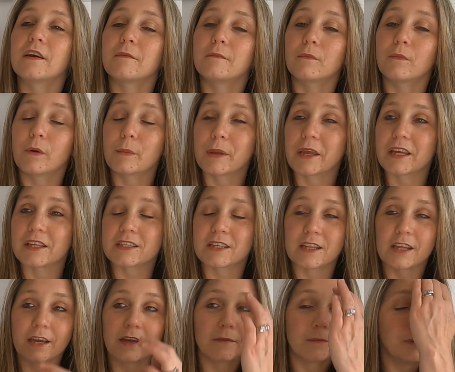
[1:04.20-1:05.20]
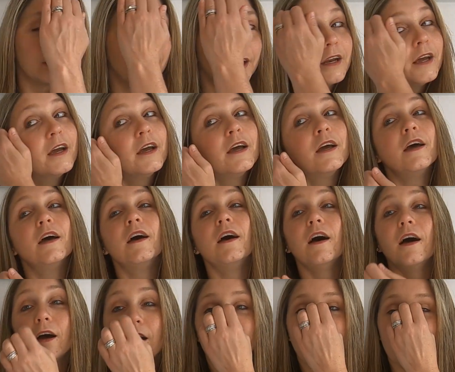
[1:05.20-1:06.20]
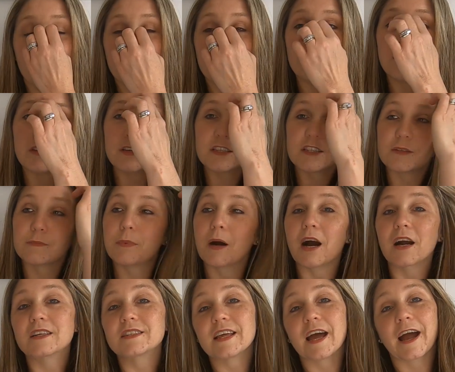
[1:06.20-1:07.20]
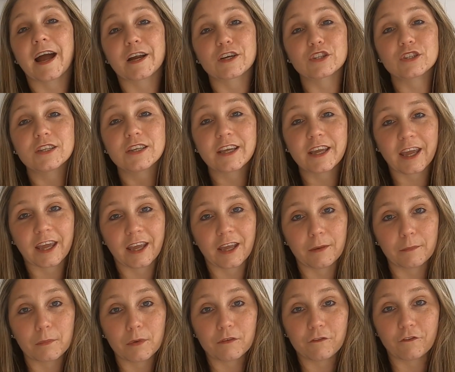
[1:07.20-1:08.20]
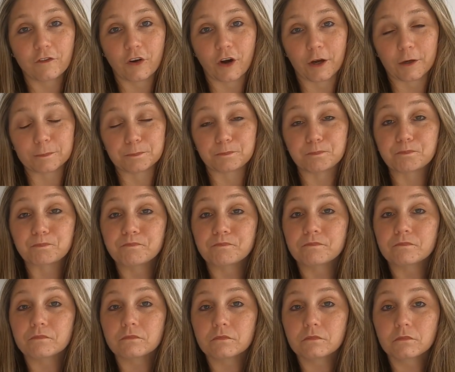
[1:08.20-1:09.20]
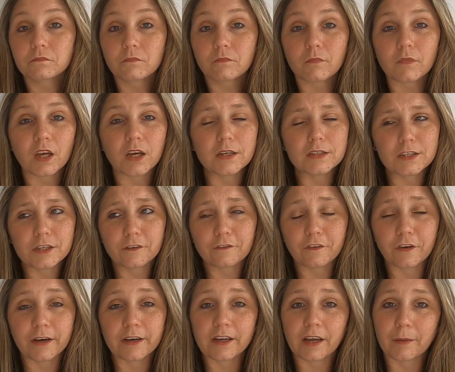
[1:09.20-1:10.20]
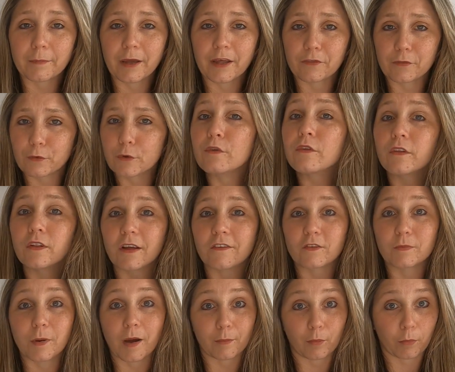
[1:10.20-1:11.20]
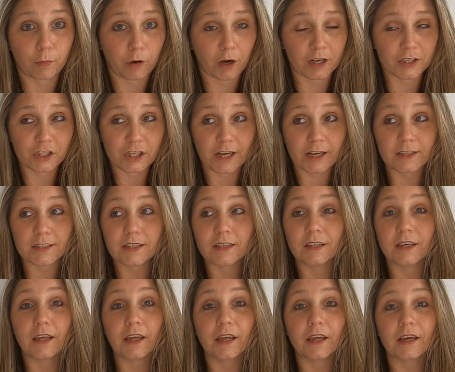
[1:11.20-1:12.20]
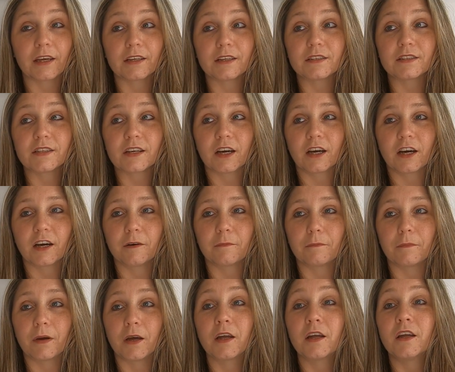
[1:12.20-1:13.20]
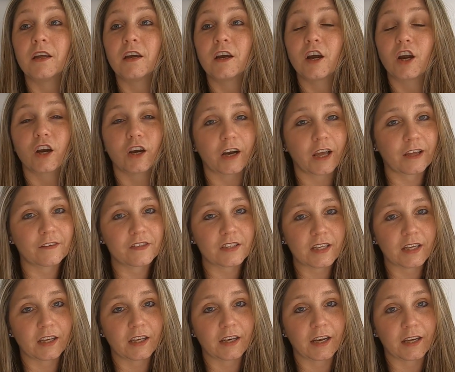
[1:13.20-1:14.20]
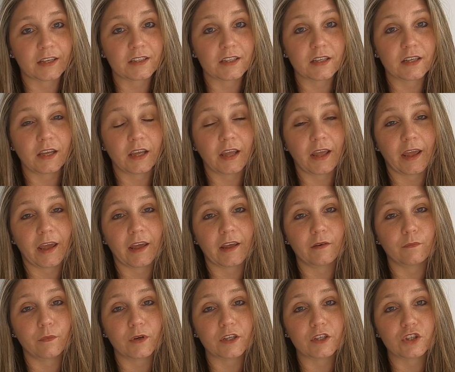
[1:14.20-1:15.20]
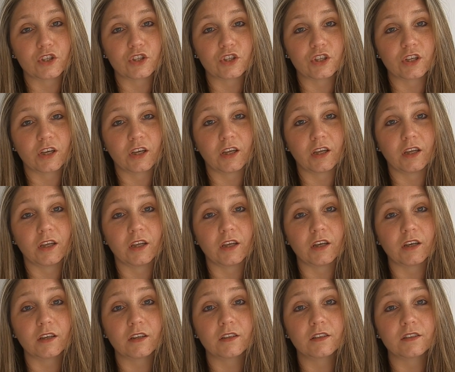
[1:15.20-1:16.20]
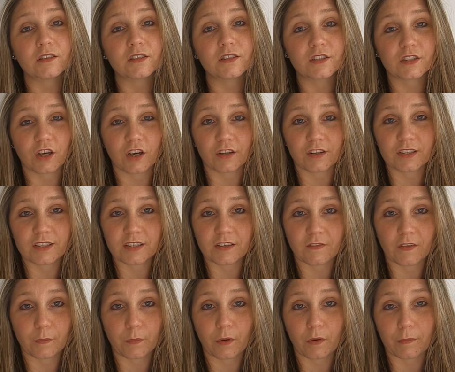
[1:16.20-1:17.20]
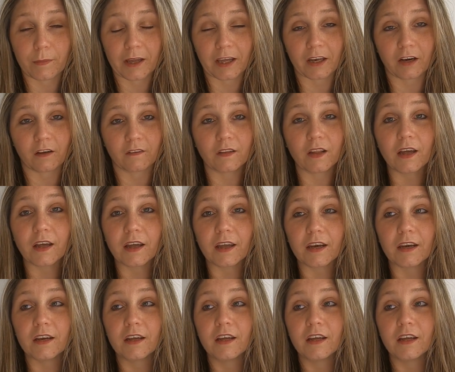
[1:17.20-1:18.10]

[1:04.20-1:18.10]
when we get to that. But this box actually came from a dear friend I met through the Loved Bible Project, and her and I stay connected. And when she saw the stuff that we were making online,